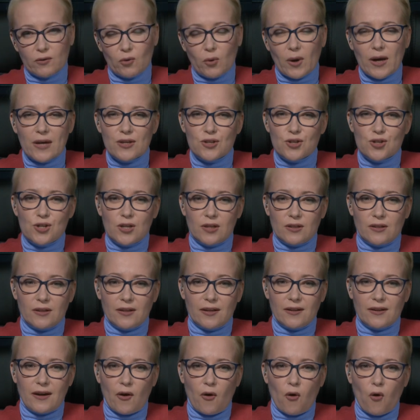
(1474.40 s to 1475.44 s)
question,
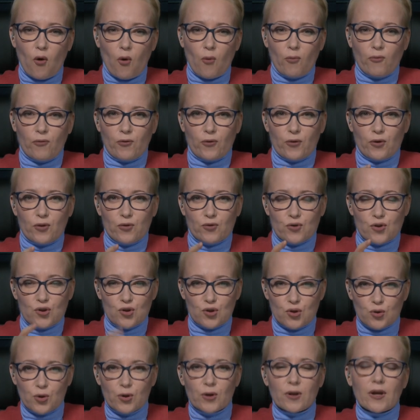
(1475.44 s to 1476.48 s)
and I hope for your
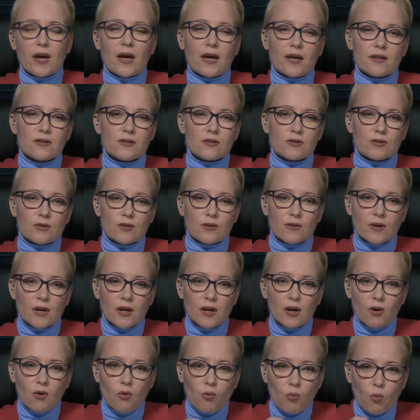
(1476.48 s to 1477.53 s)
short answer.
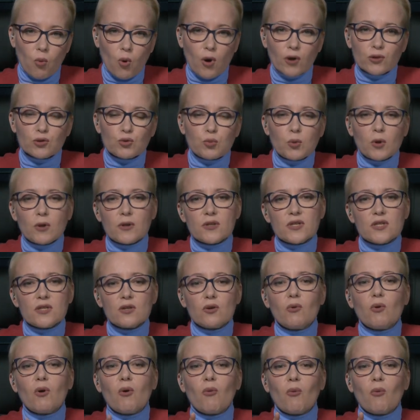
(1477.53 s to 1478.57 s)
What will I'm sorry.